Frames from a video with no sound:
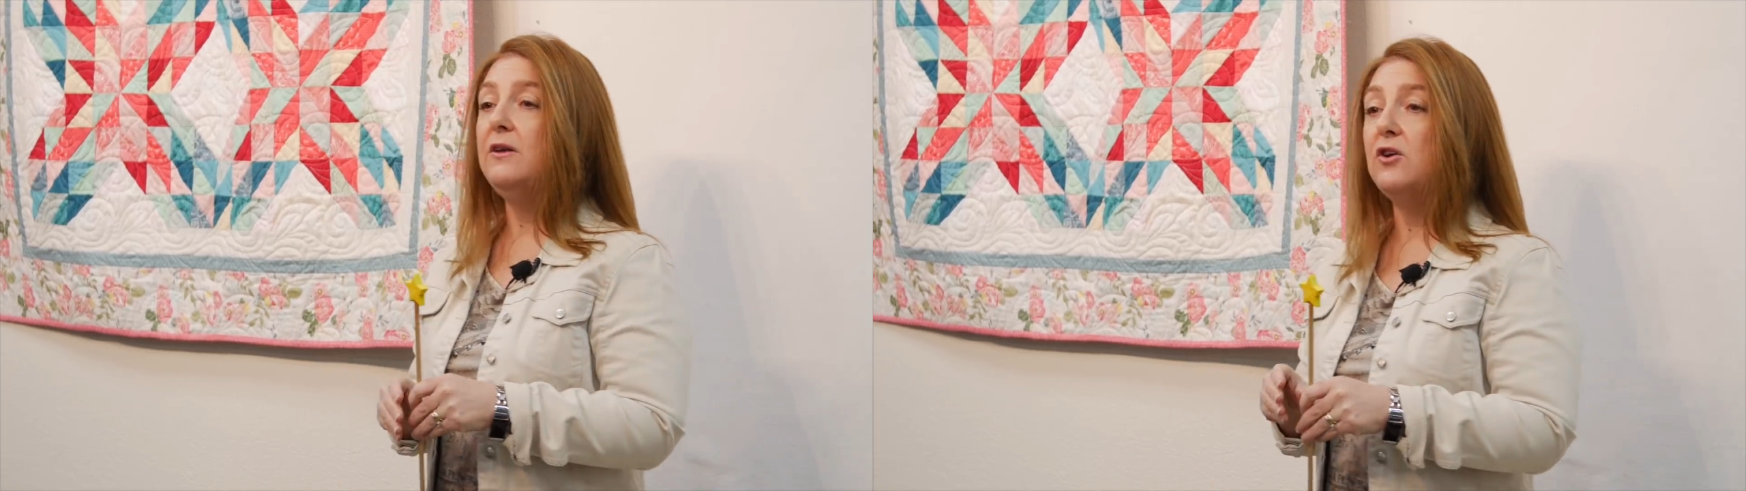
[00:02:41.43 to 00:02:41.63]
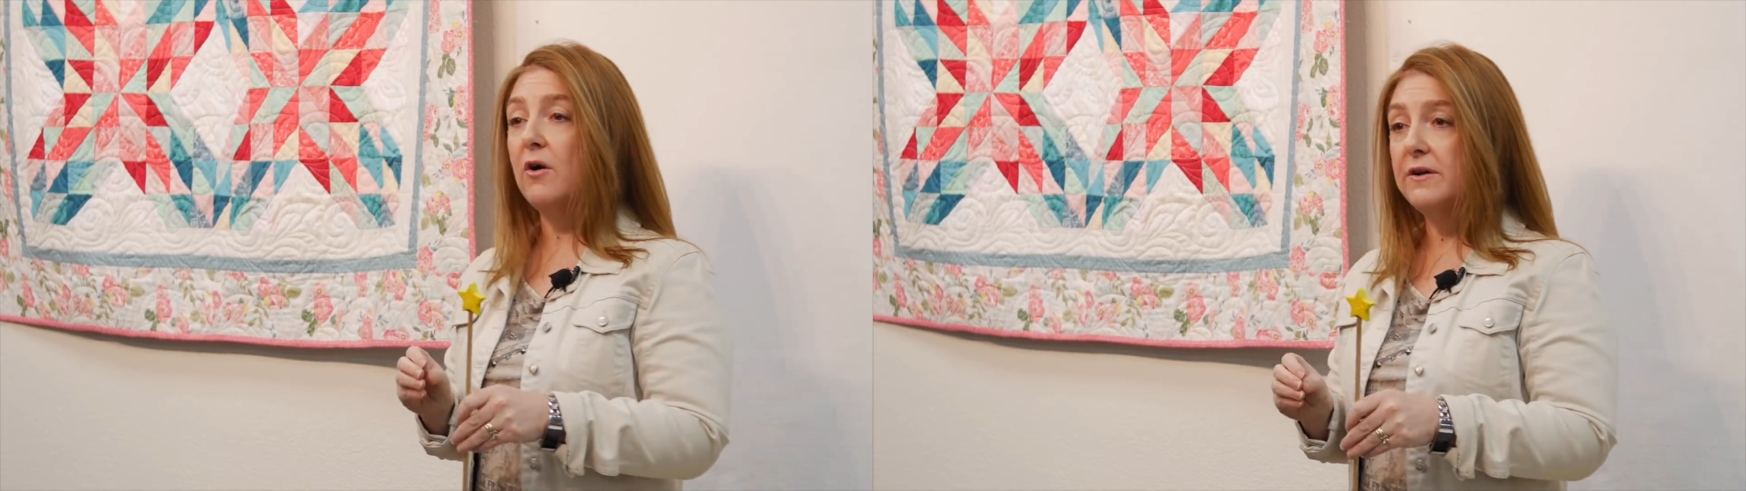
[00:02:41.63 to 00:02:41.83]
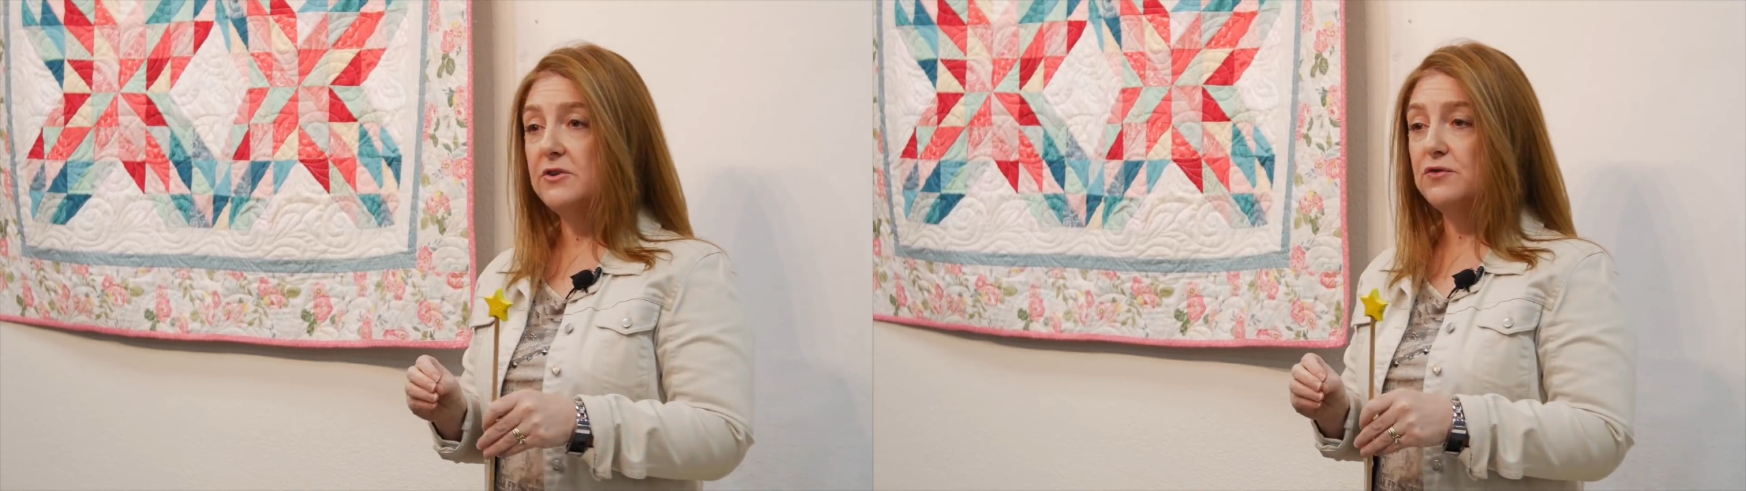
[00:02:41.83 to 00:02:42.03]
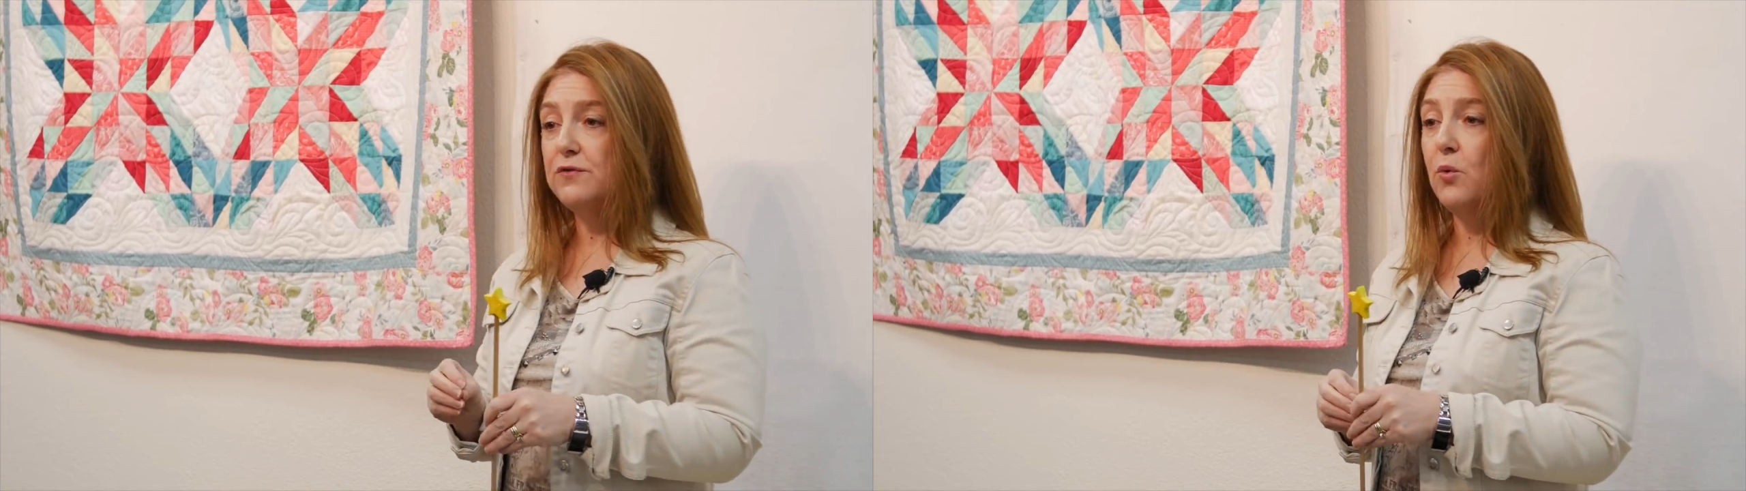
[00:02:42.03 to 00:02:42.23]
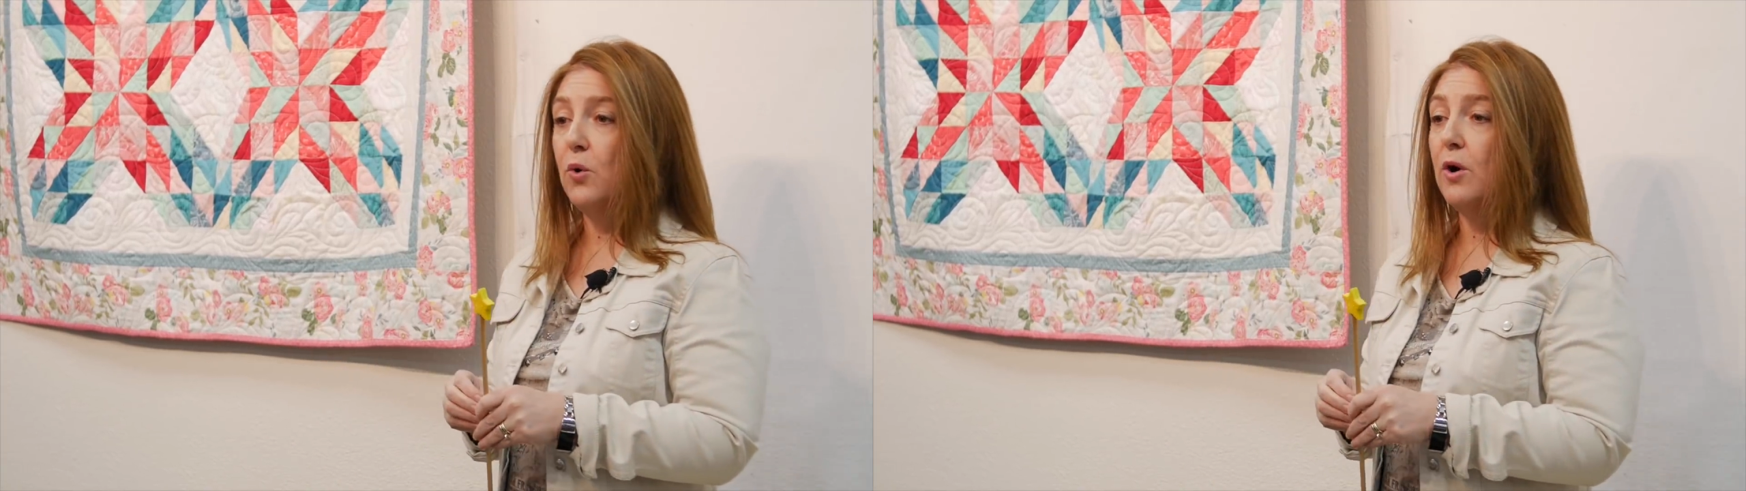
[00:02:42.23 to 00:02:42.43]
yardage
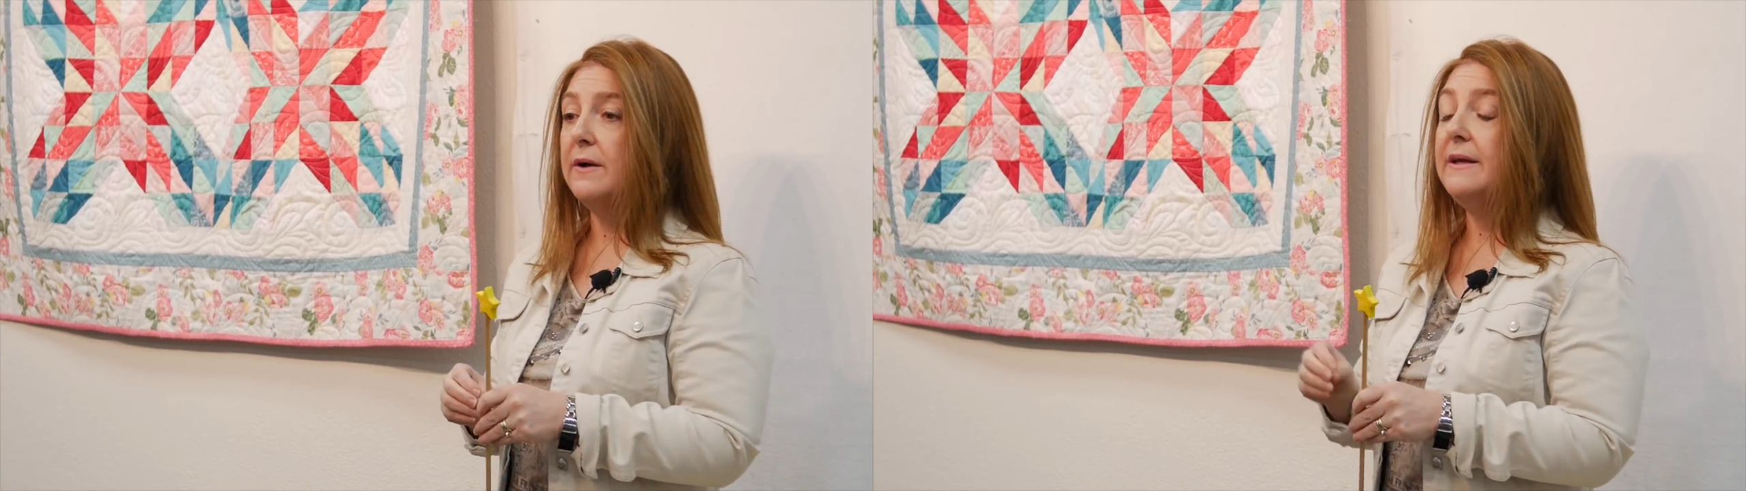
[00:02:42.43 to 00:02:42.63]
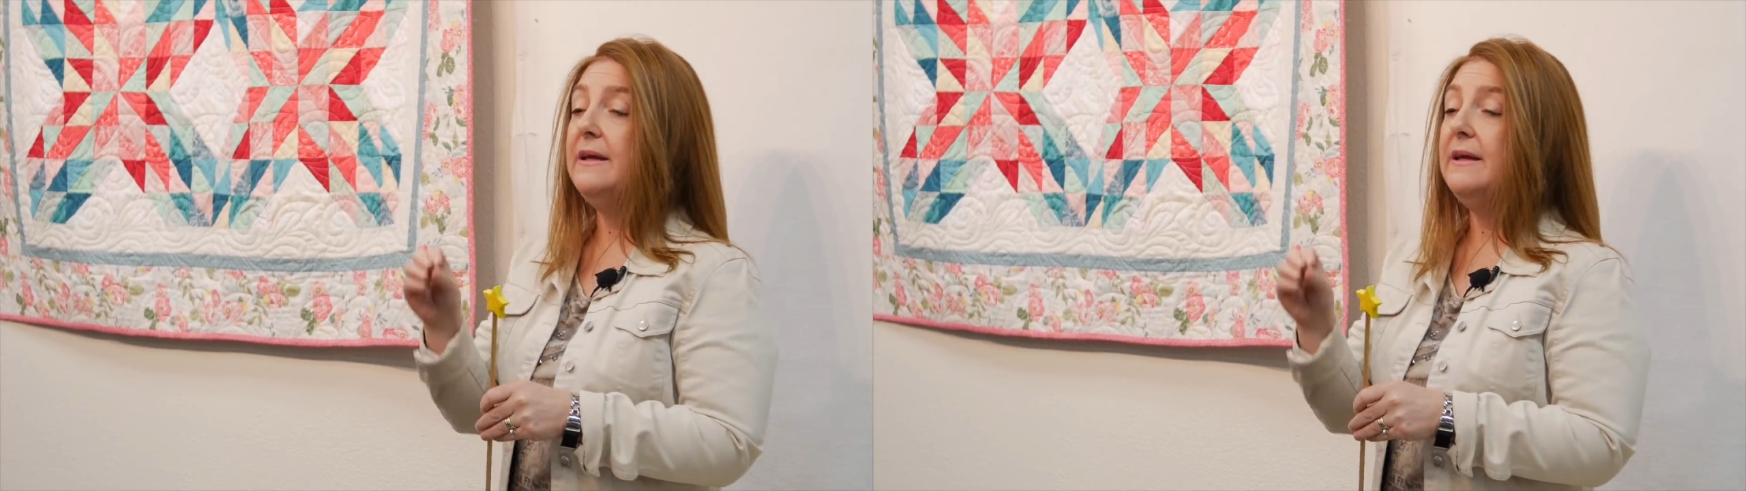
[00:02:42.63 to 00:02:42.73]
for